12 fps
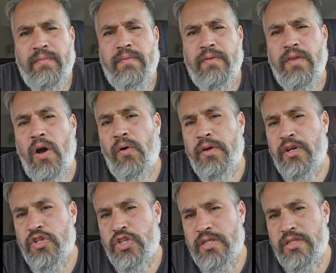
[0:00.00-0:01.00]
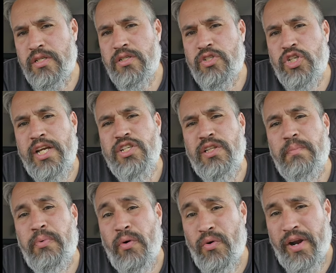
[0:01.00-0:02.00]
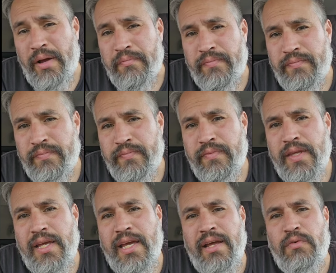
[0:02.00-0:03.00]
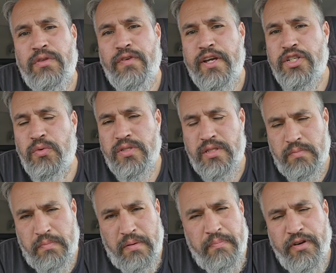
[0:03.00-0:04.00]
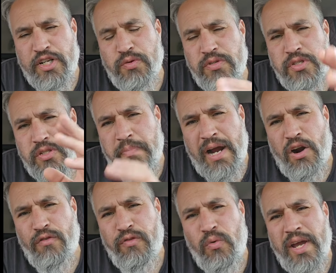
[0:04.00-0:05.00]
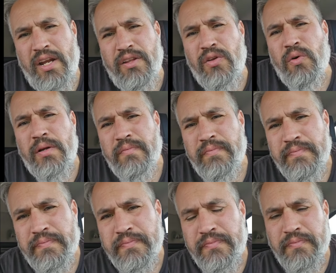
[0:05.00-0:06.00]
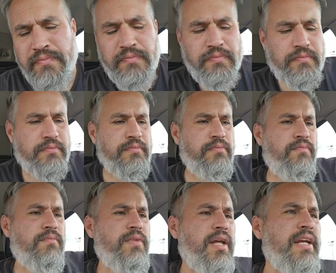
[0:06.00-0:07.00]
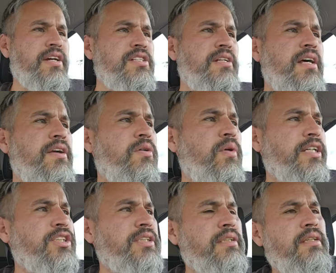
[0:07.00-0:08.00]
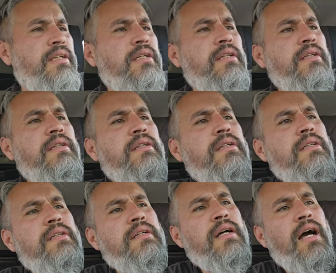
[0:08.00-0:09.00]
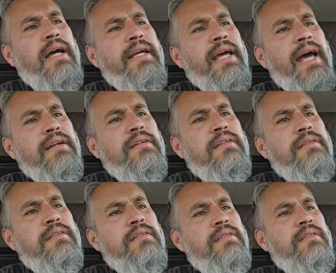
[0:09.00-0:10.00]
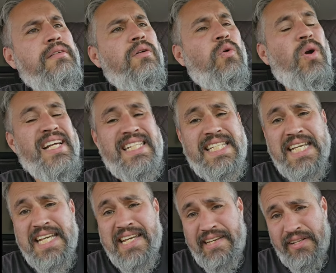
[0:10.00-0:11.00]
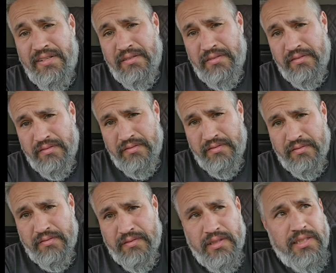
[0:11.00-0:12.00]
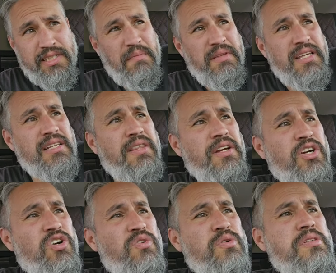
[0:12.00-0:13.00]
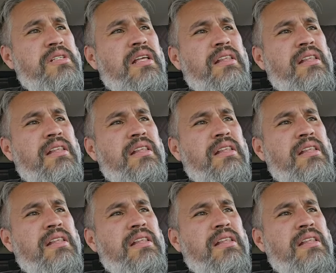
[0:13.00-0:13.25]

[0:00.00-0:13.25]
No, you're just changing the program. And with visuals is a powerful way to do it. And here's another question I get, or I see some of these other gurus,